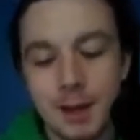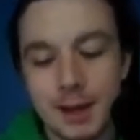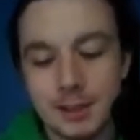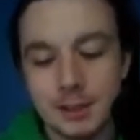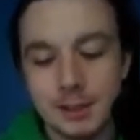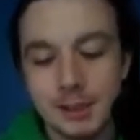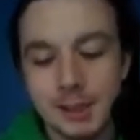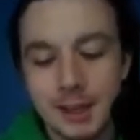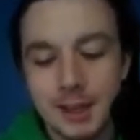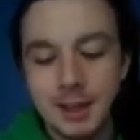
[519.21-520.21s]
actually,
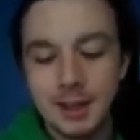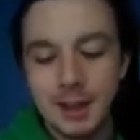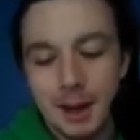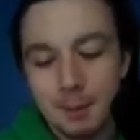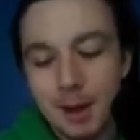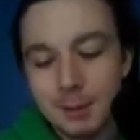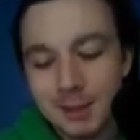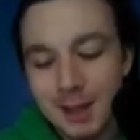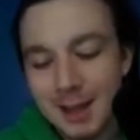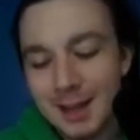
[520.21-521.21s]
and I promise
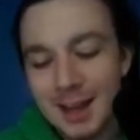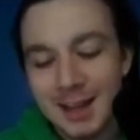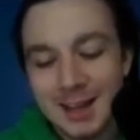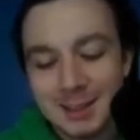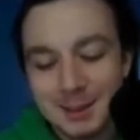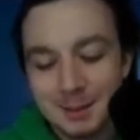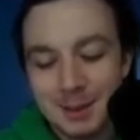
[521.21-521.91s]
I got some.